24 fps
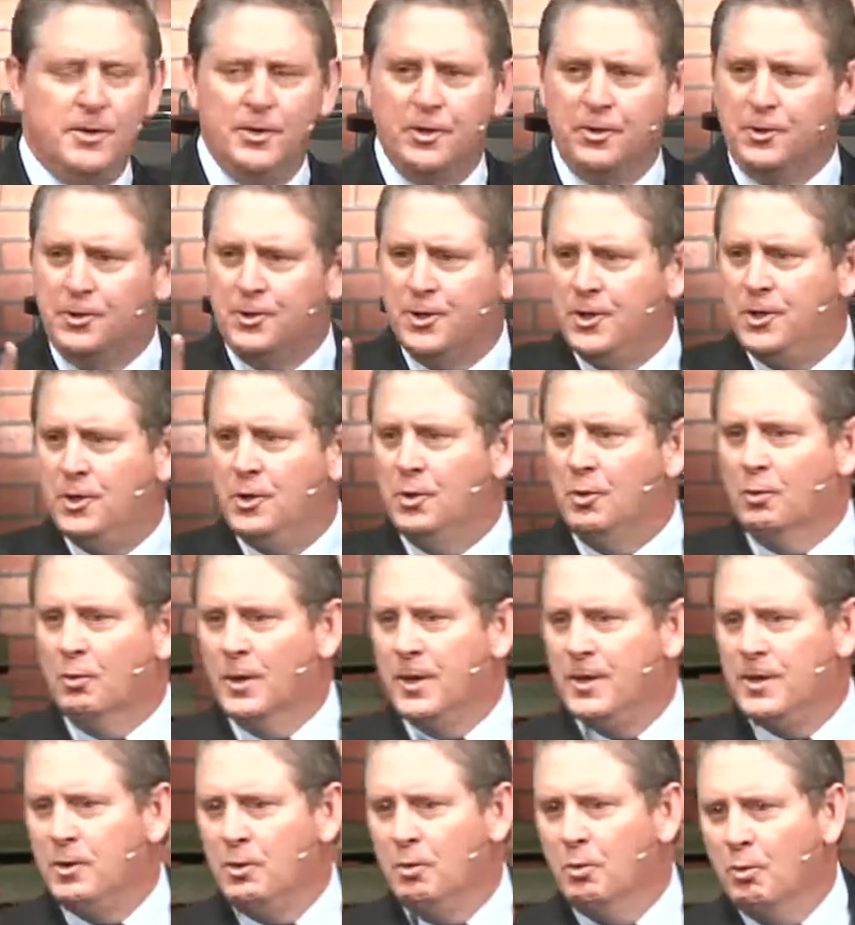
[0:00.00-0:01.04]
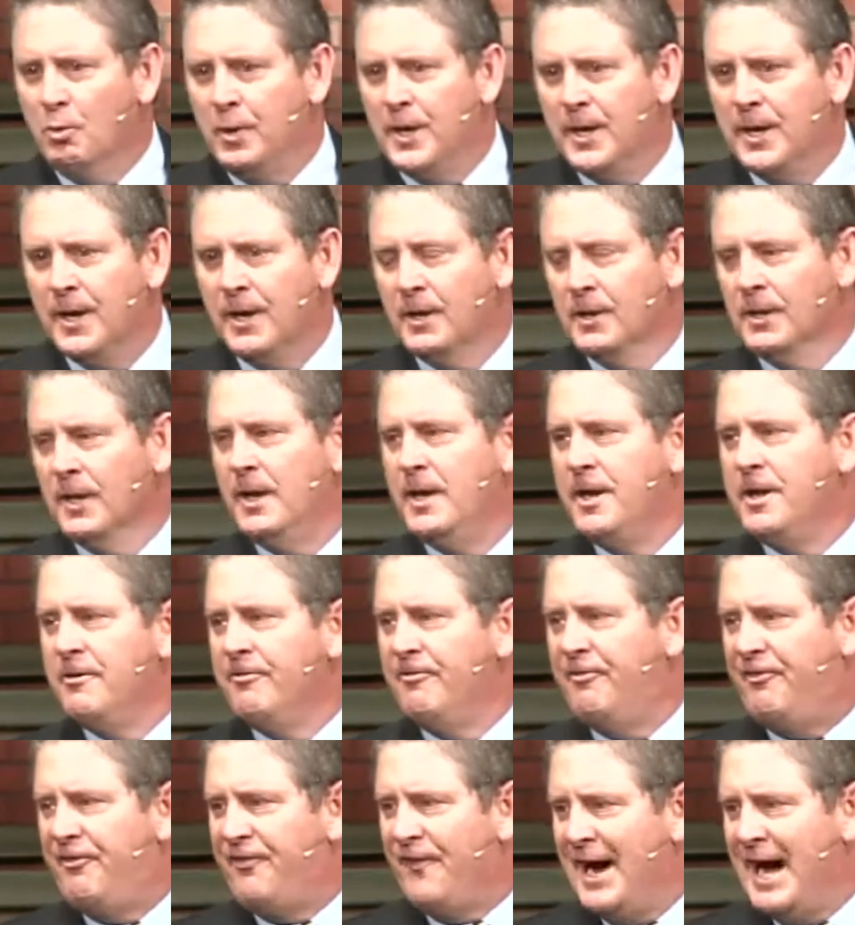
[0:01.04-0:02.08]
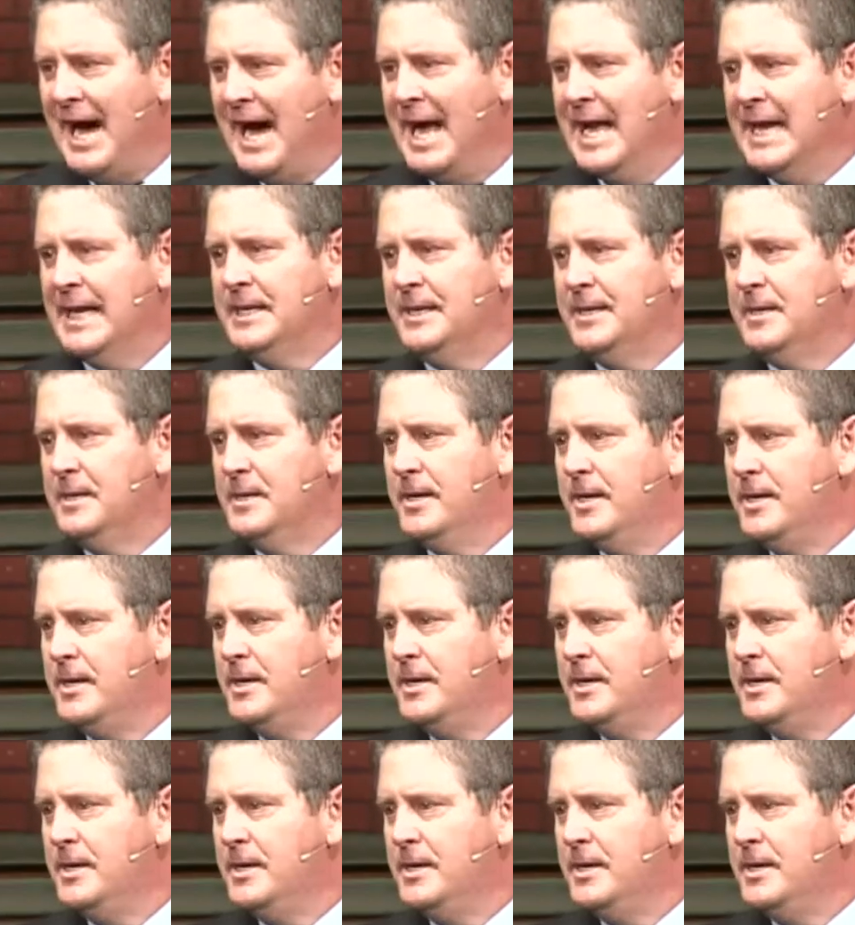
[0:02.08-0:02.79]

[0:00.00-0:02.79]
you will find.